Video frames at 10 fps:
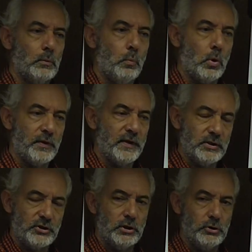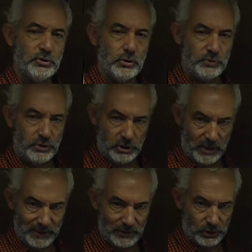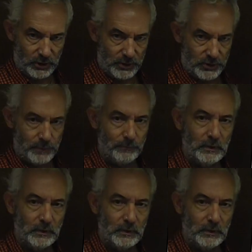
What things can you do to change it?